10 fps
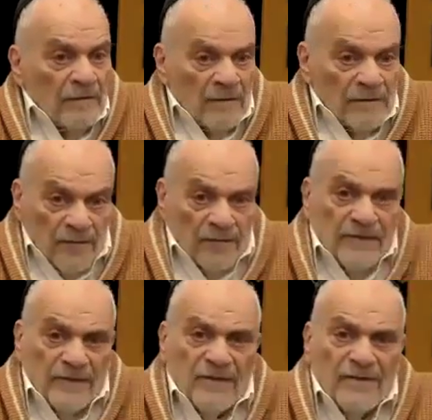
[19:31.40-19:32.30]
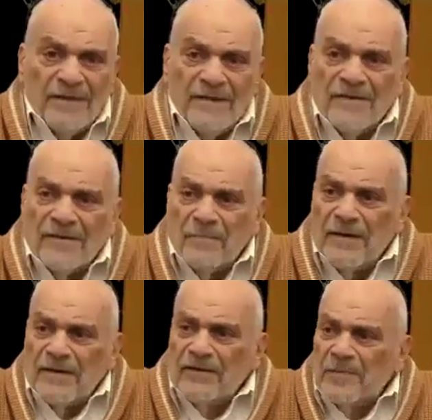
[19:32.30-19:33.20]
So it's intended as a
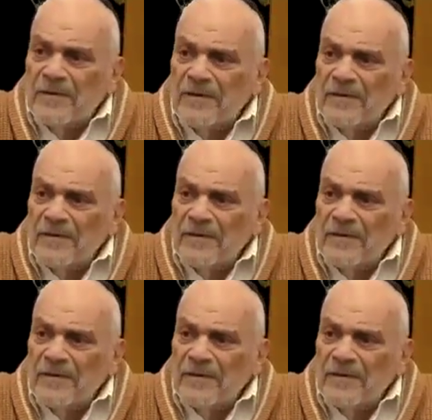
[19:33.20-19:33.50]
punishment.